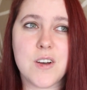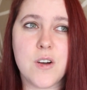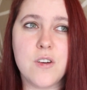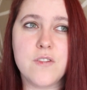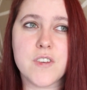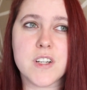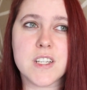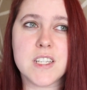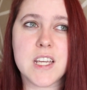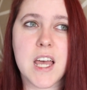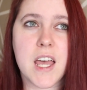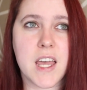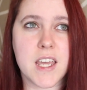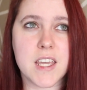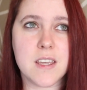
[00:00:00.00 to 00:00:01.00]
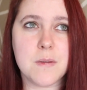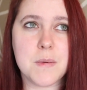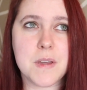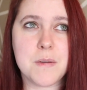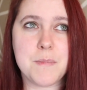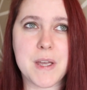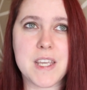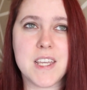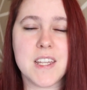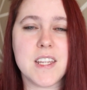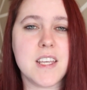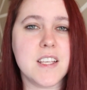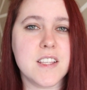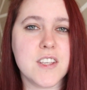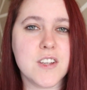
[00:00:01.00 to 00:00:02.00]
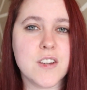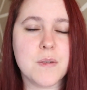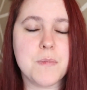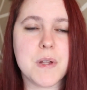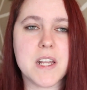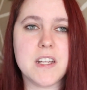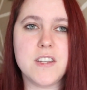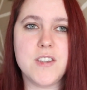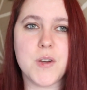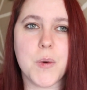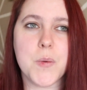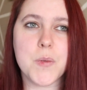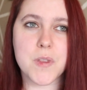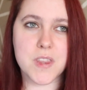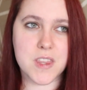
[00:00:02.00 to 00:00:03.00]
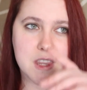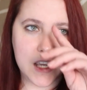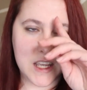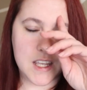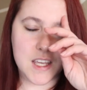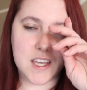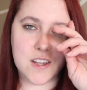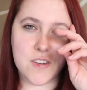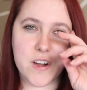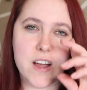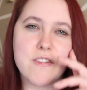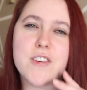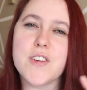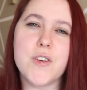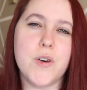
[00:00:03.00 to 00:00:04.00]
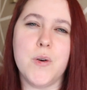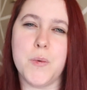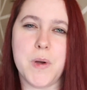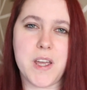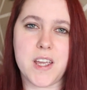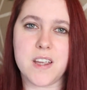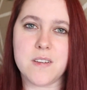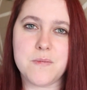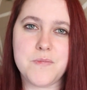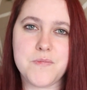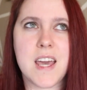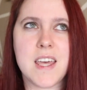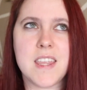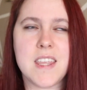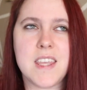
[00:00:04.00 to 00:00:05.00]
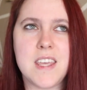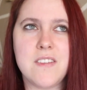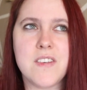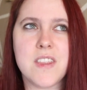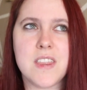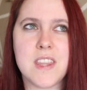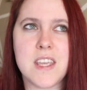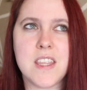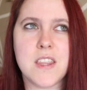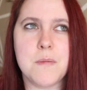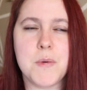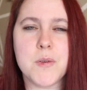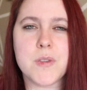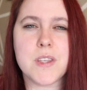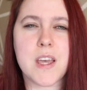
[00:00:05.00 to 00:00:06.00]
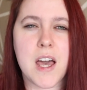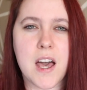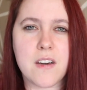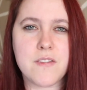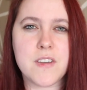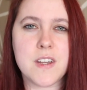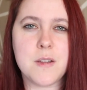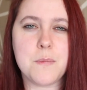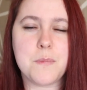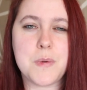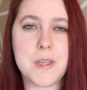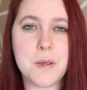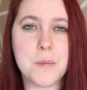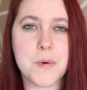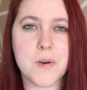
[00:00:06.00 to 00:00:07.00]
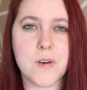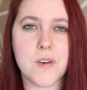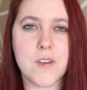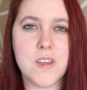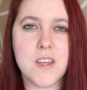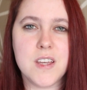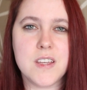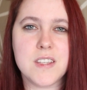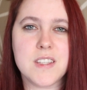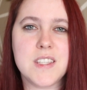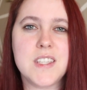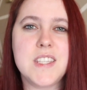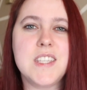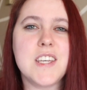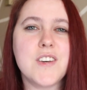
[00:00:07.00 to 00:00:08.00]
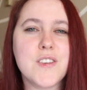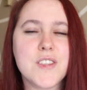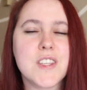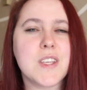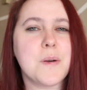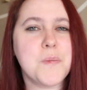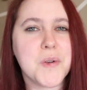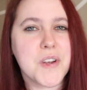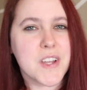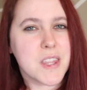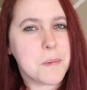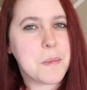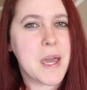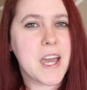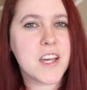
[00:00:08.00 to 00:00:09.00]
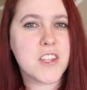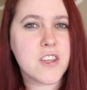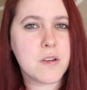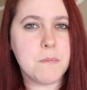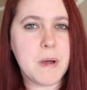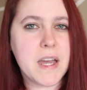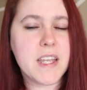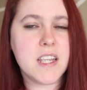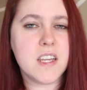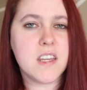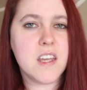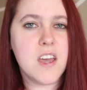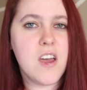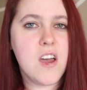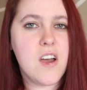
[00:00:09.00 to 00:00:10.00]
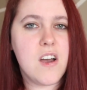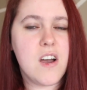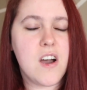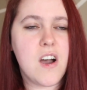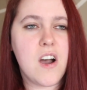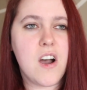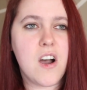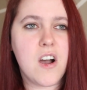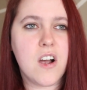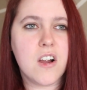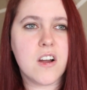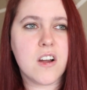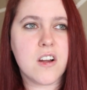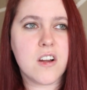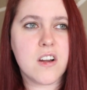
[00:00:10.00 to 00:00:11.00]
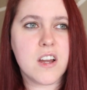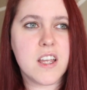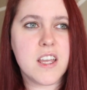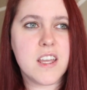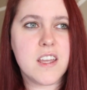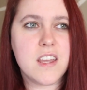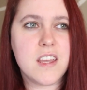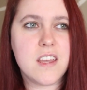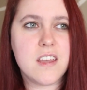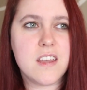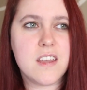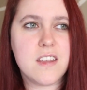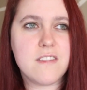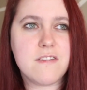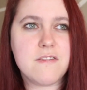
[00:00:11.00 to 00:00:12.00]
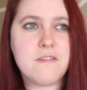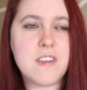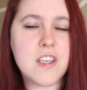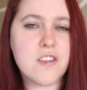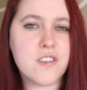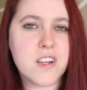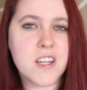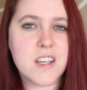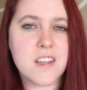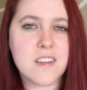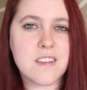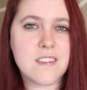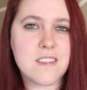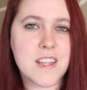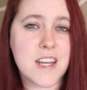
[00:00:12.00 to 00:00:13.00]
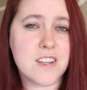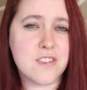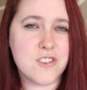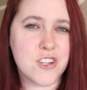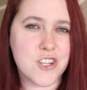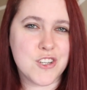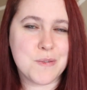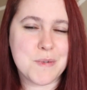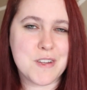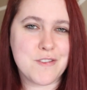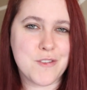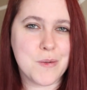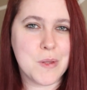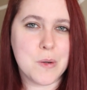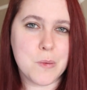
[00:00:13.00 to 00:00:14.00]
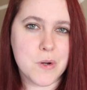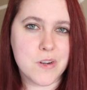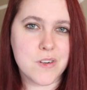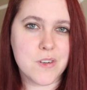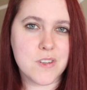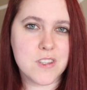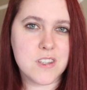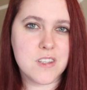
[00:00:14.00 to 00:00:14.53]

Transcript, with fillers: over time, it might get easier, but I don't think it'll ever go away. I even think the most confident people, still somewhere in the back of their mind, are fearing that judgment from the world.